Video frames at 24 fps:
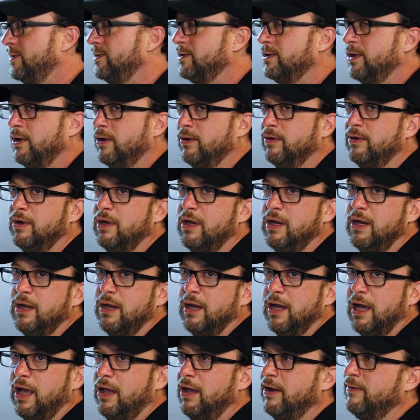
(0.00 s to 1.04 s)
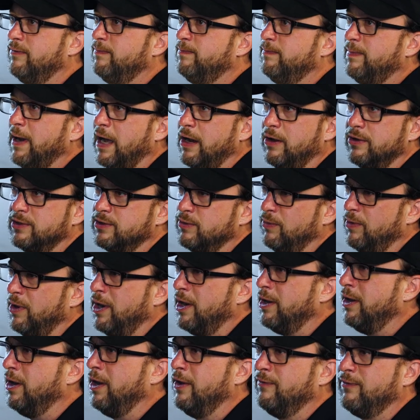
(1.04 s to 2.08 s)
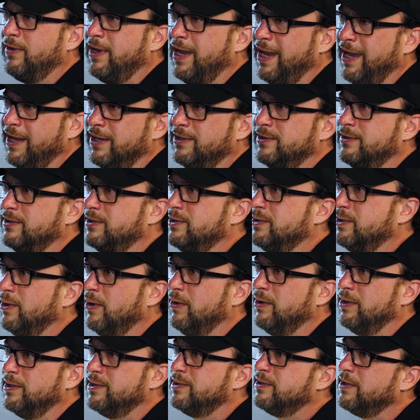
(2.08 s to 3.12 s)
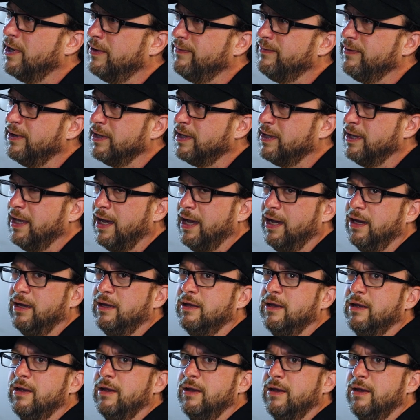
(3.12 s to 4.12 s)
So I'll have bottles of water, I'll have cans of soda, stuff like that.